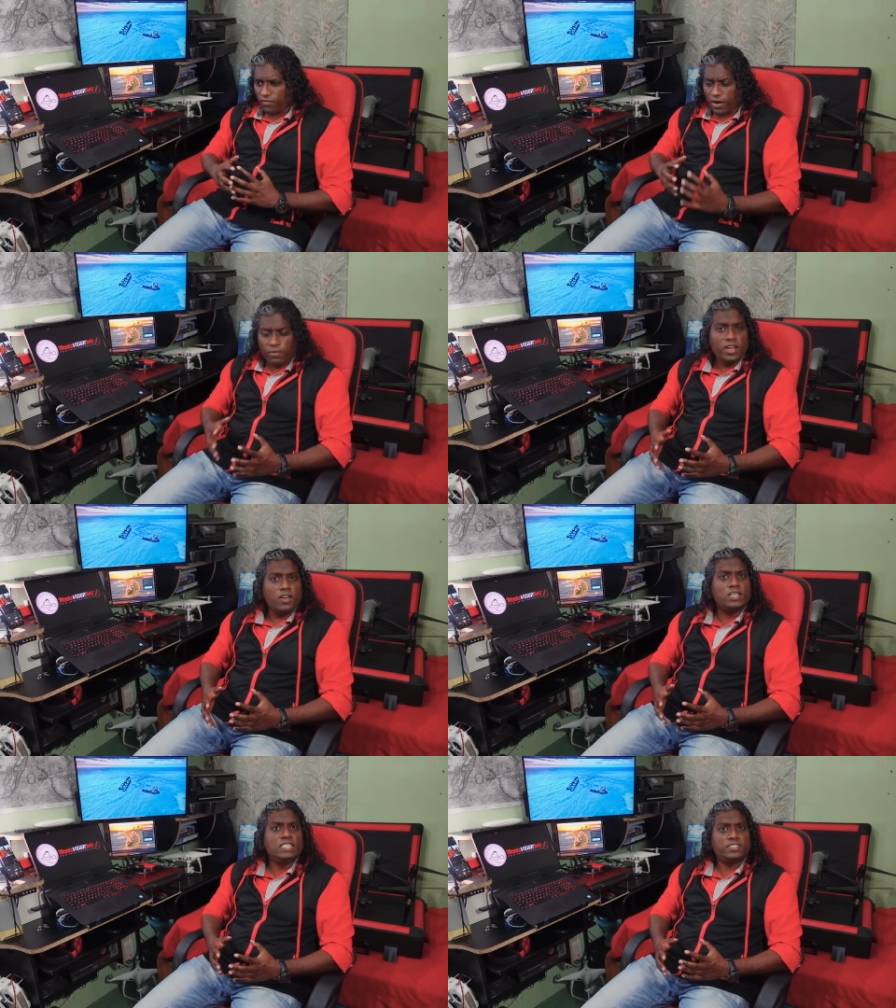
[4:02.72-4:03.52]
Very
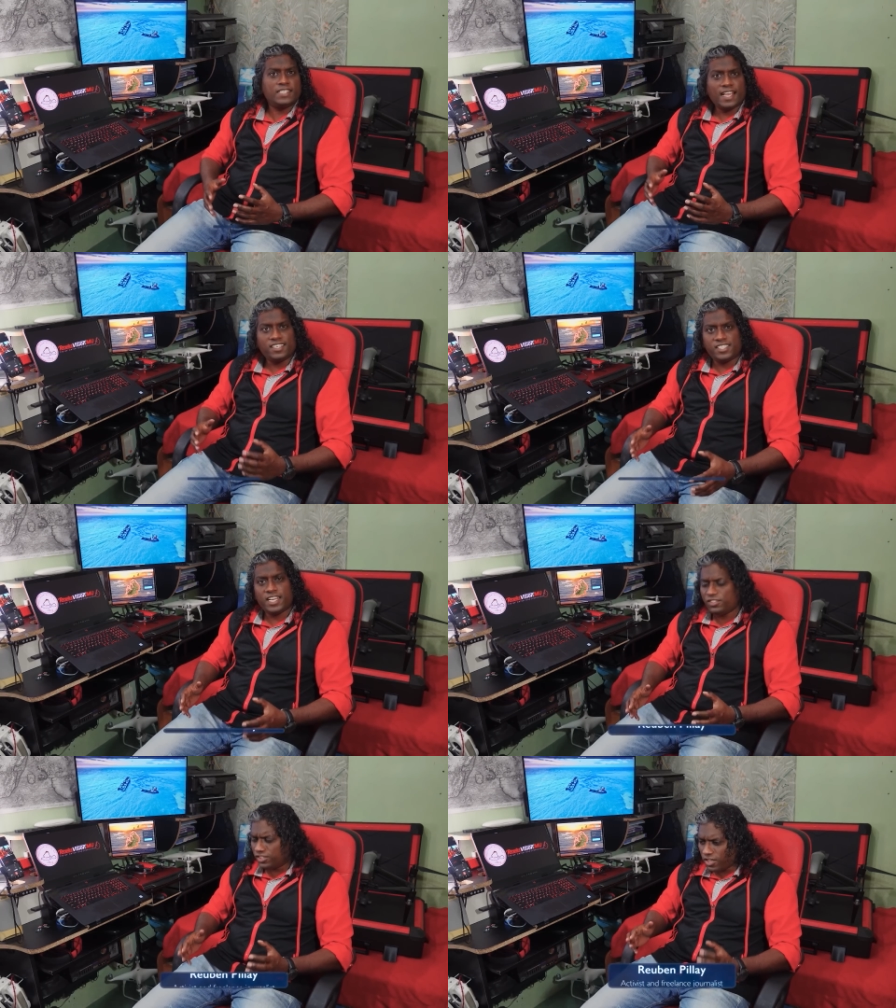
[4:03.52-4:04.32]
early the next day,
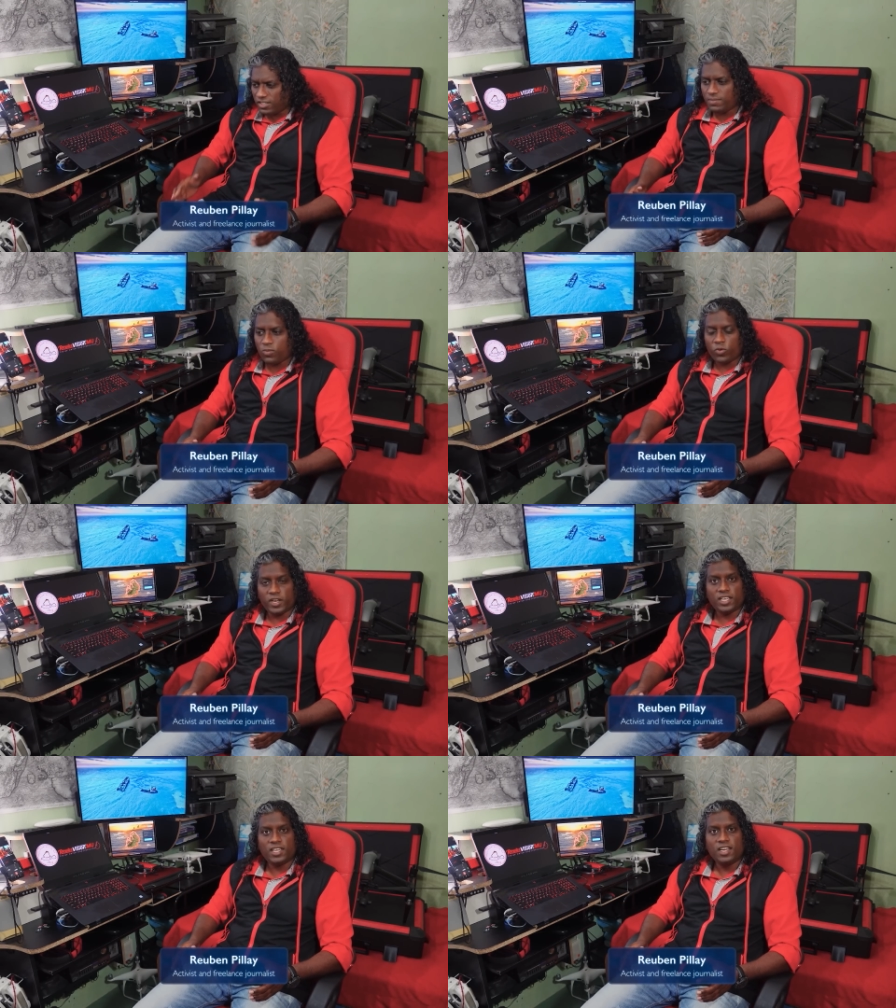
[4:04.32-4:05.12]
on Sunday
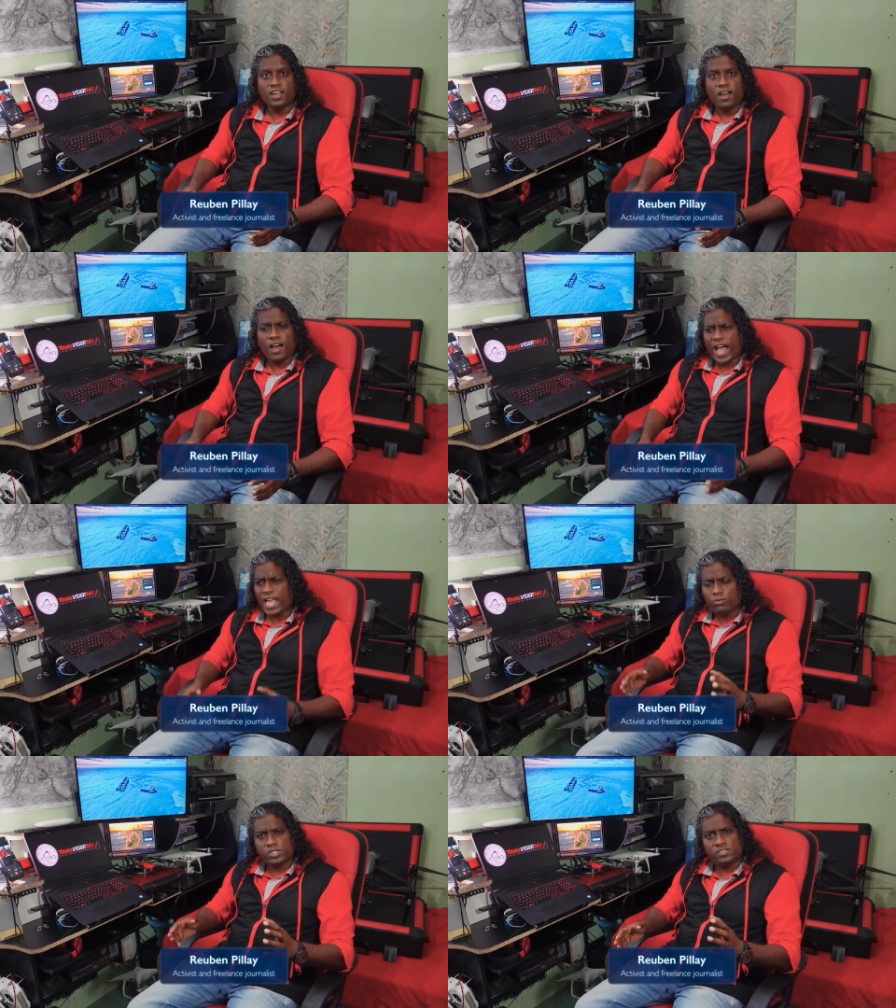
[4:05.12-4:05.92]
morning, I
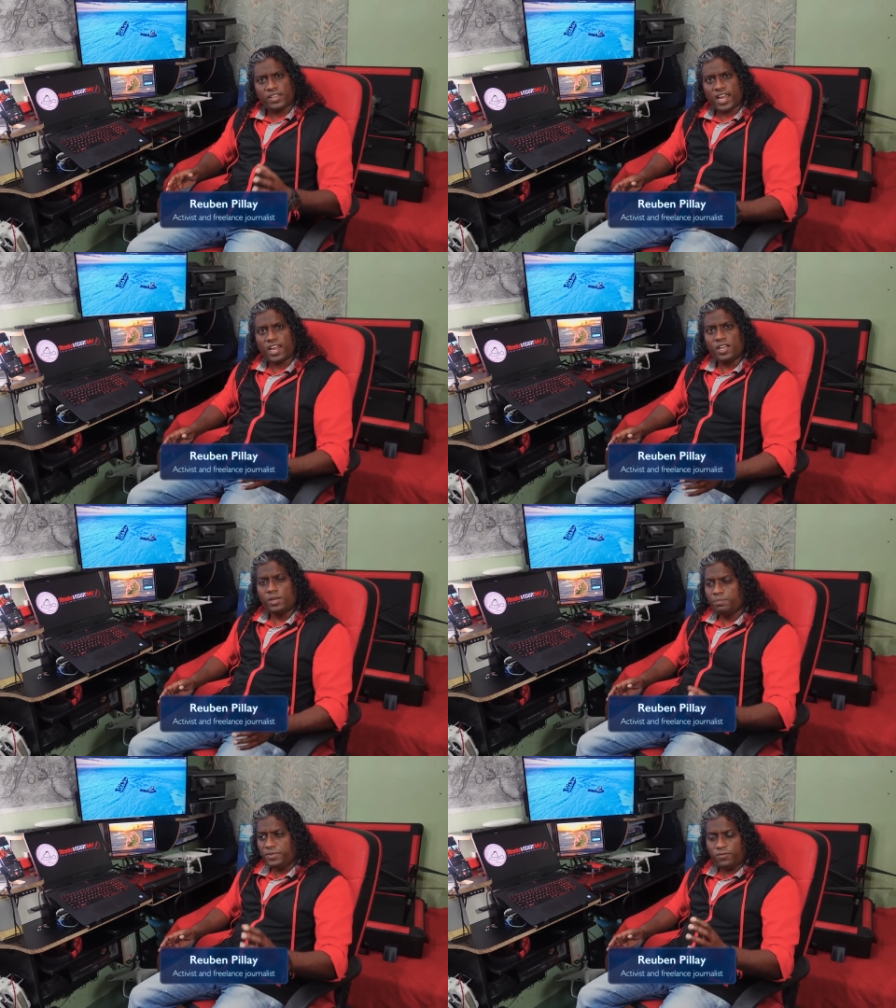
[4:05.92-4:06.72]
was there
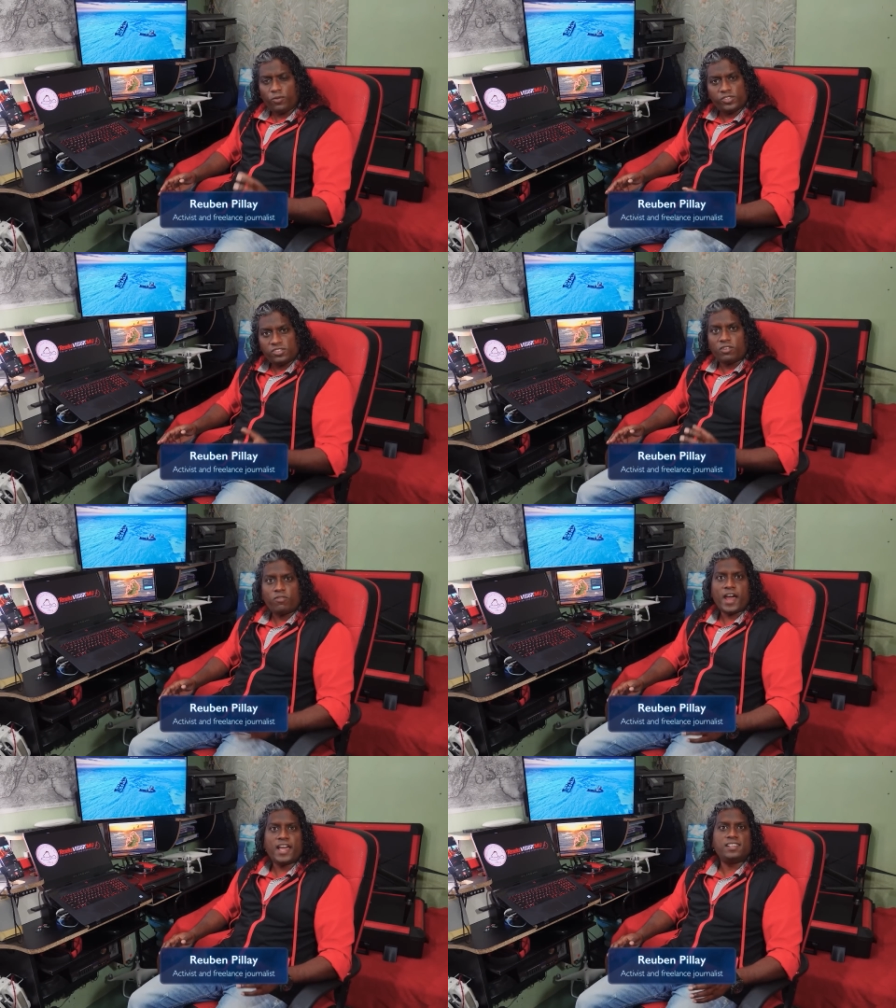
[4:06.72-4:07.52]
before
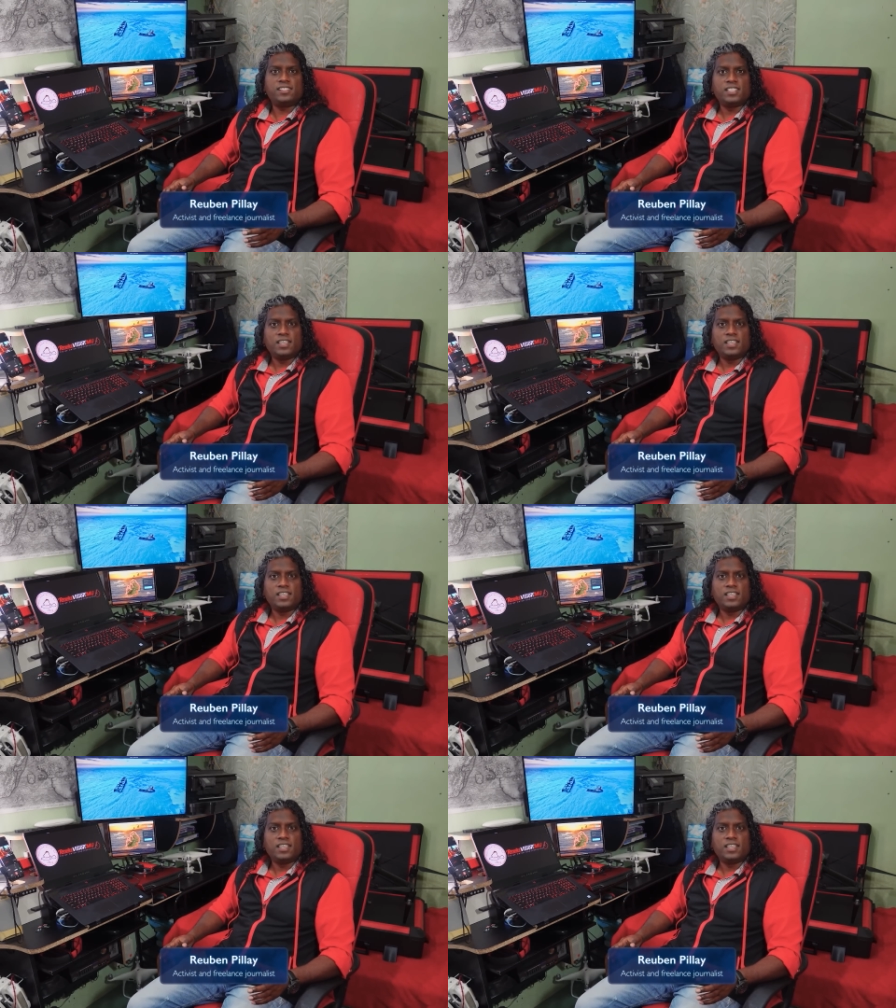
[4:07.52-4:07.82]
sunrise.